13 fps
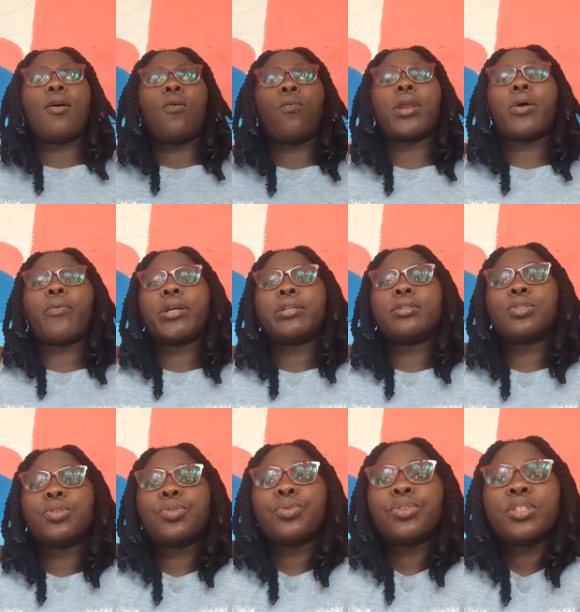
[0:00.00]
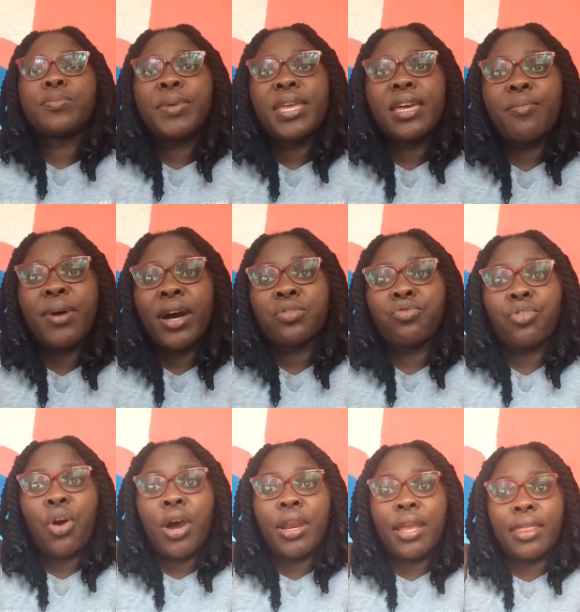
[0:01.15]
What I wanted to speak about
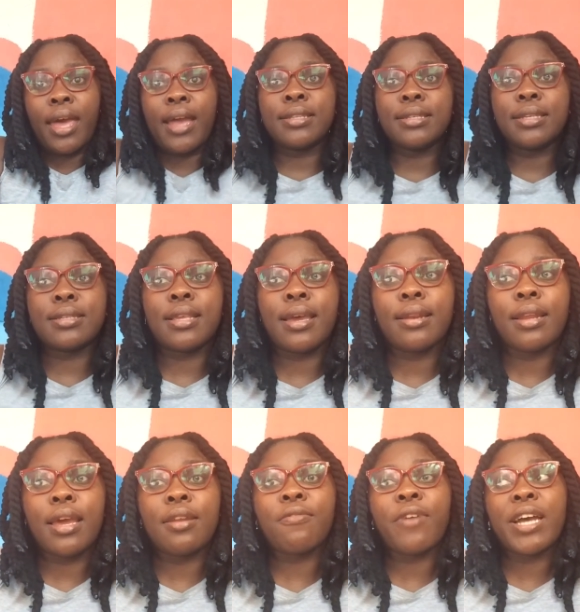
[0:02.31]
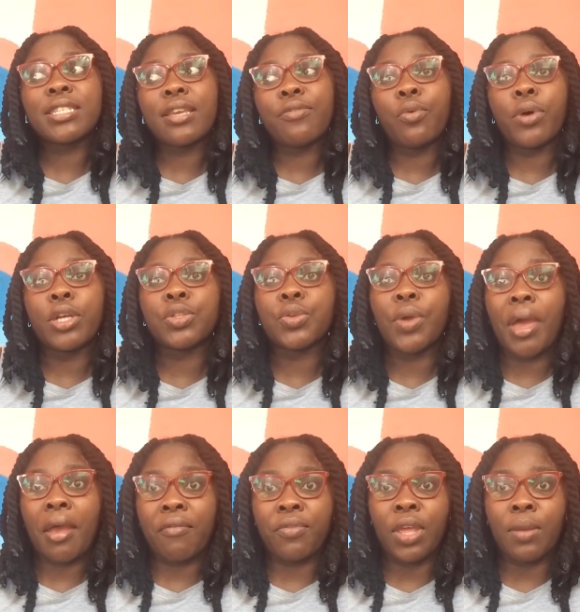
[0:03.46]
regarding that is that I'd advise everyone to
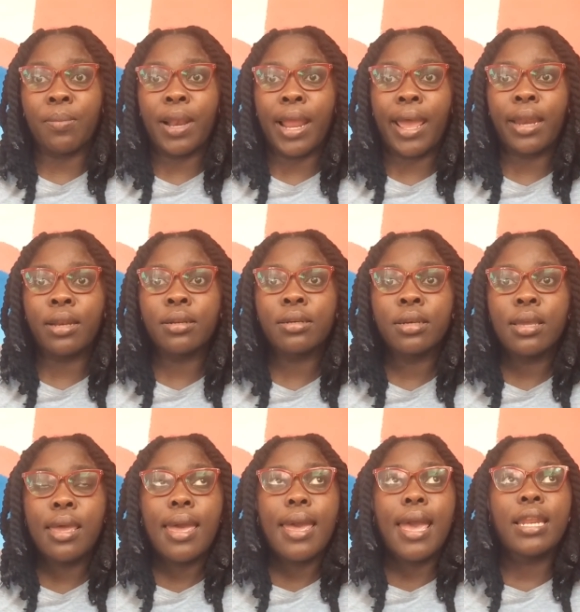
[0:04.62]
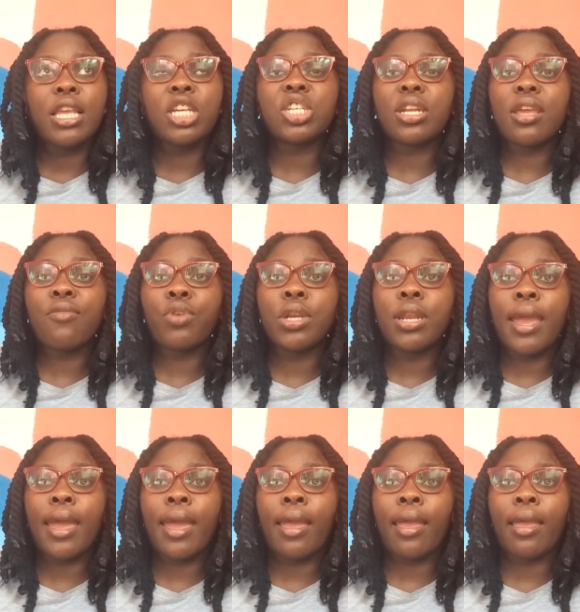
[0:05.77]
have that plan, and each and every
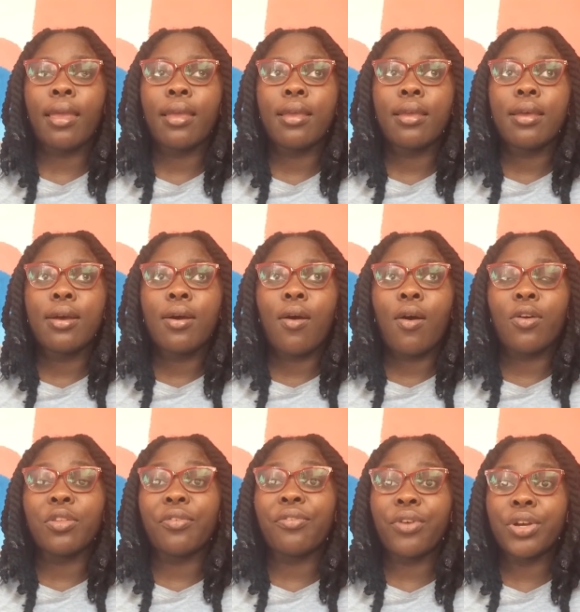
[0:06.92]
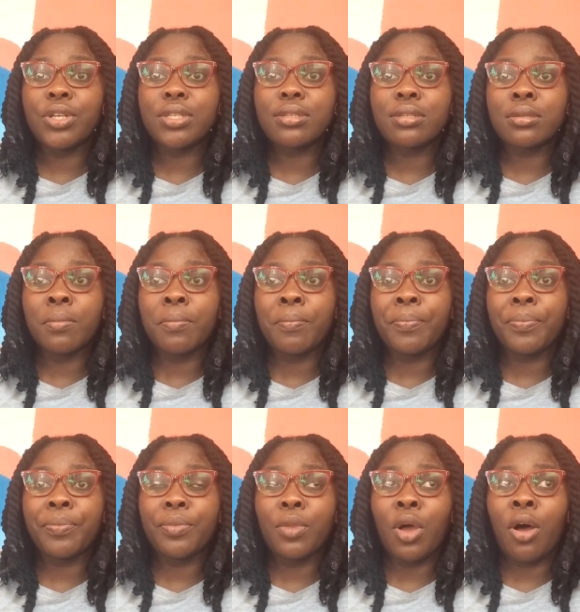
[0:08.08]
day on the first
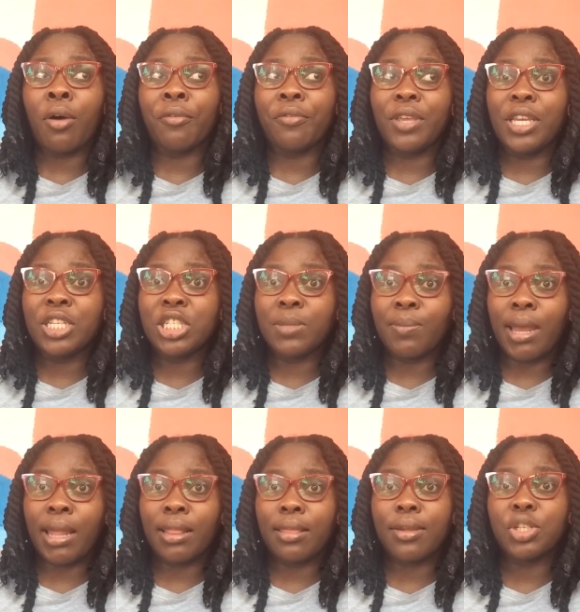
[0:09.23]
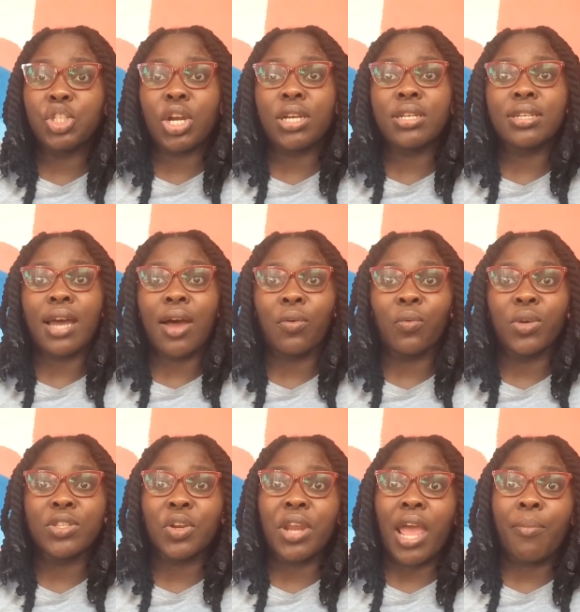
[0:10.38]
of each month, jot down what's
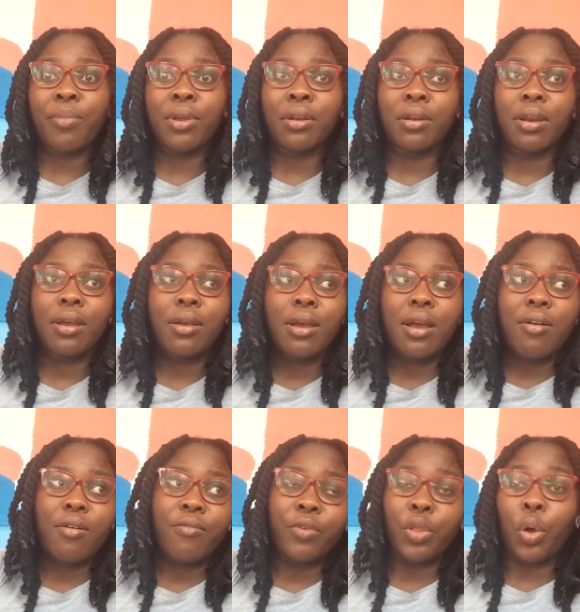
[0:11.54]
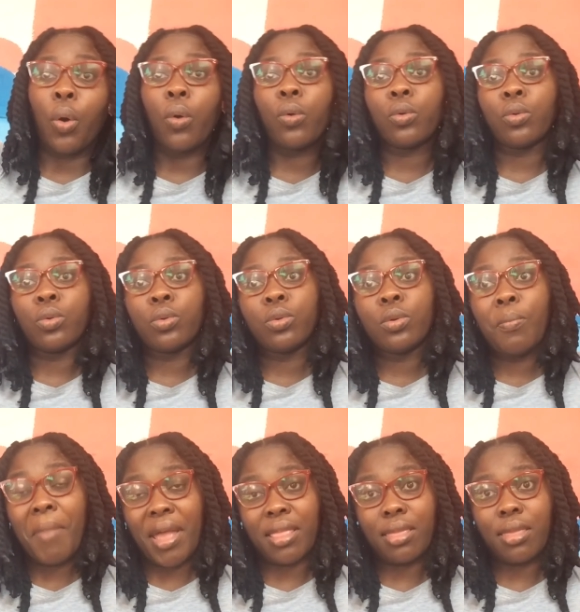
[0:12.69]
going to happen for the whole
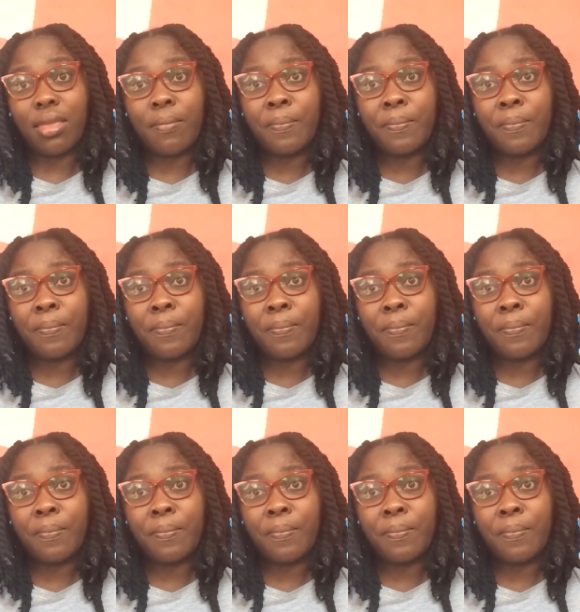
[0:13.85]
month.